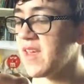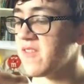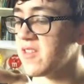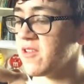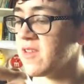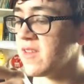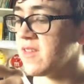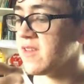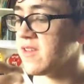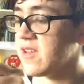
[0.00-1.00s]
I have it so
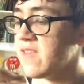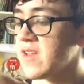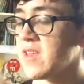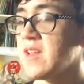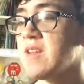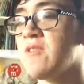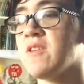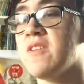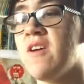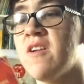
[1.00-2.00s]
easy. Do you have any idea
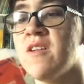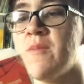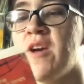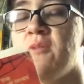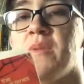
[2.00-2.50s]
what you're talking about?